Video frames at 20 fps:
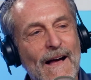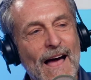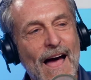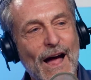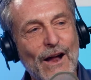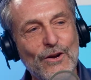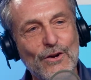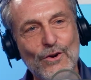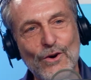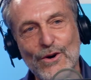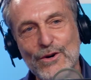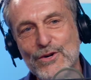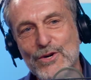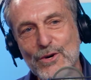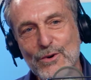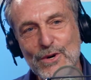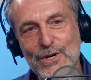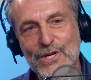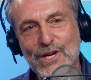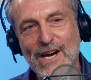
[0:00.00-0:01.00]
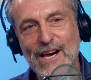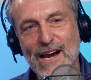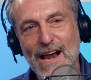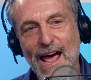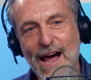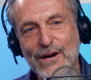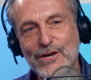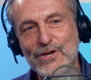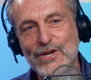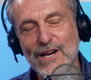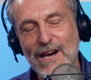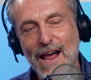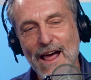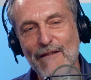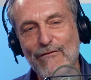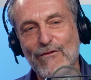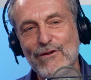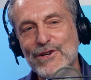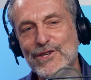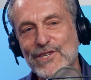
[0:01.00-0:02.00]
at Your Jewish Connection
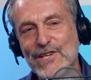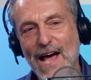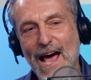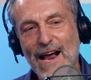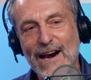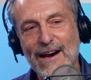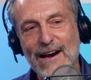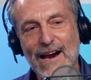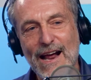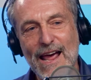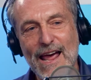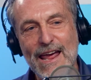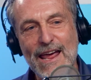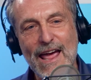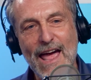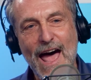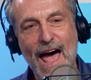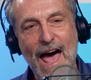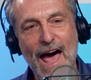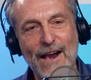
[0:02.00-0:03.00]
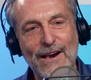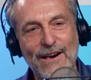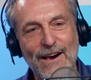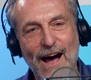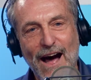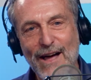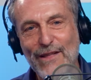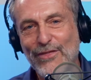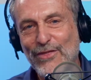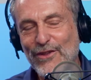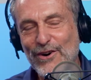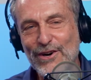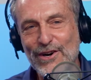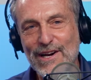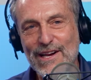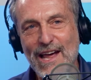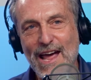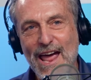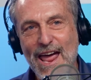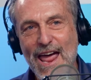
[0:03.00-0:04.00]
every Saturday at
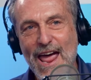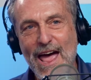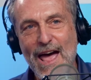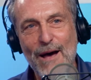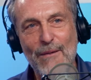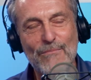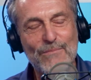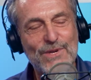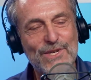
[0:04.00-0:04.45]
9:30 a.m.,